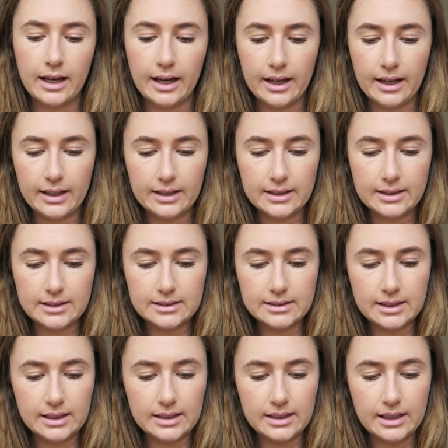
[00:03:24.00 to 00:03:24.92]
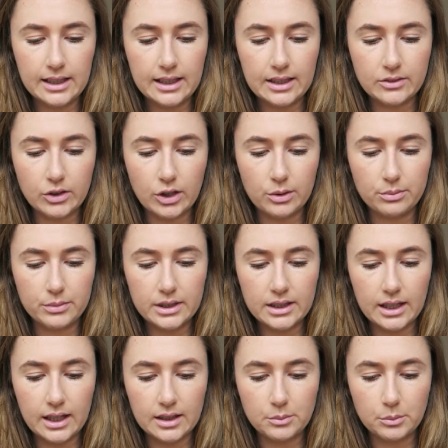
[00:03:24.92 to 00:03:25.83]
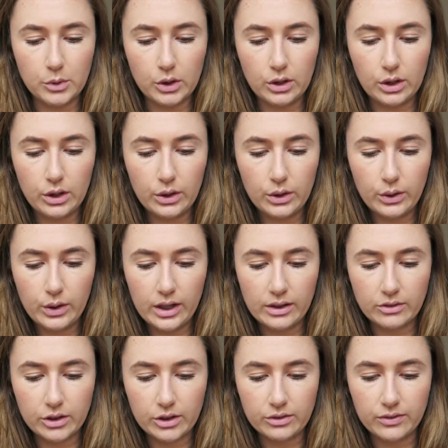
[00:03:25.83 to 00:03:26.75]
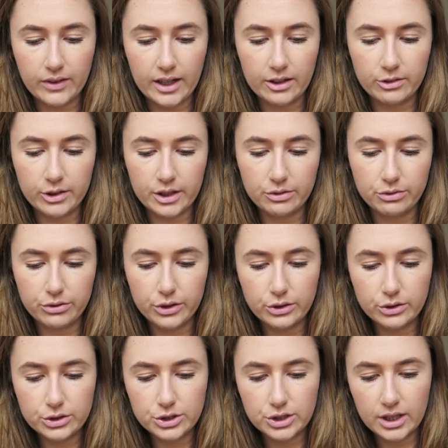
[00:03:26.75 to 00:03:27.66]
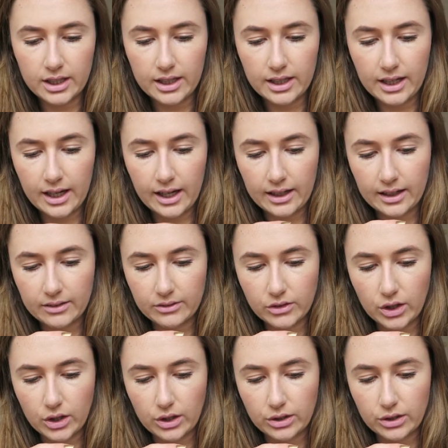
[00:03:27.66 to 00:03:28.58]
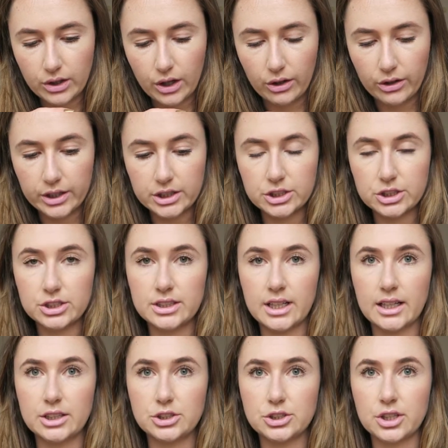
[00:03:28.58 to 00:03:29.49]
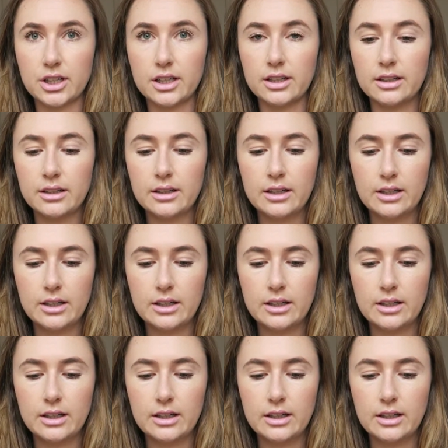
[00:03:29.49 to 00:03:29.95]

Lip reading: And here I've got Midnight Merlot, I've got Fiery Fuchsia, and I've got Orange Danger.